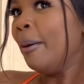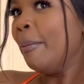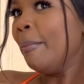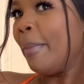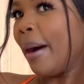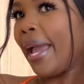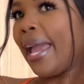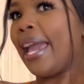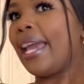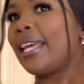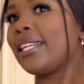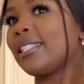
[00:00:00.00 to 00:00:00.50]

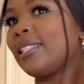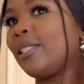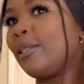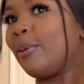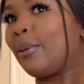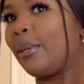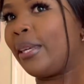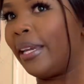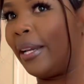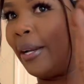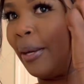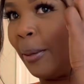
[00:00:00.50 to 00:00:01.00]
My hair is
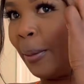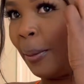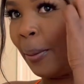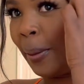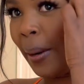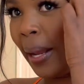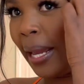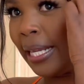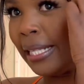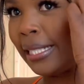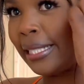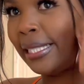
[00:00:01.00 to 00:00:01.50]
looking
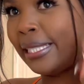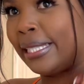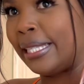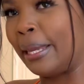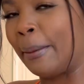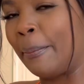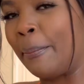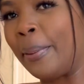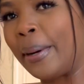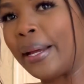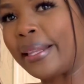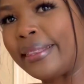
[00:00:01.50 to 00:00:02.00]

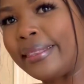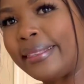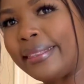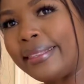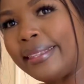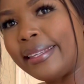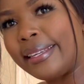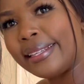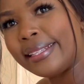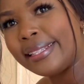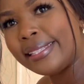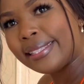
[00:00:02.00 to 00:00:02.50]
crazy, but
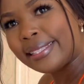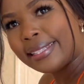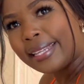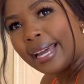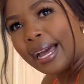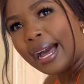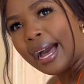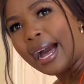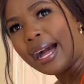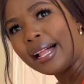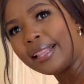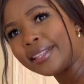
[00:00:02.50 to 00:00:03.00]
this
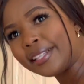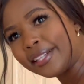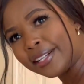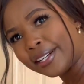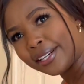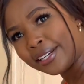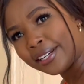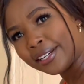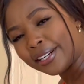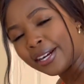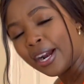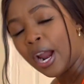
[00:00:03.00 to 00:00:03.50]

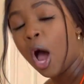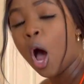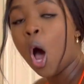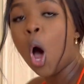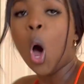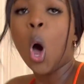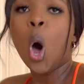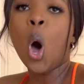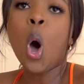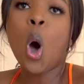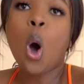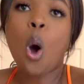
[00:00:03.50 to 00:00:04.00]
color
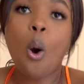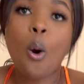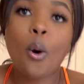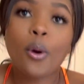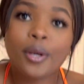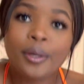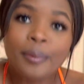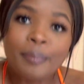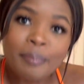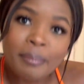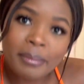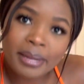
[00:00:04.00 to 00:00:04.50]

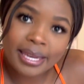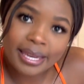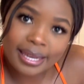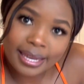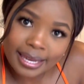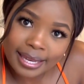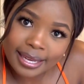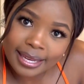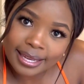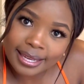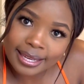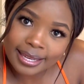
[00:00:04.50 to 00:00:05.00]
on
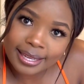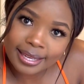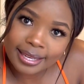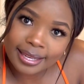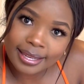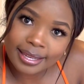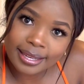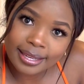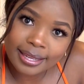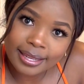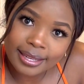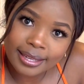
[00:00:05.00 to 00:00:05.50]

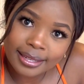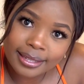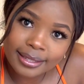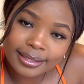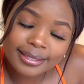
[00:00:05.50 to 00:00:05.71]
me.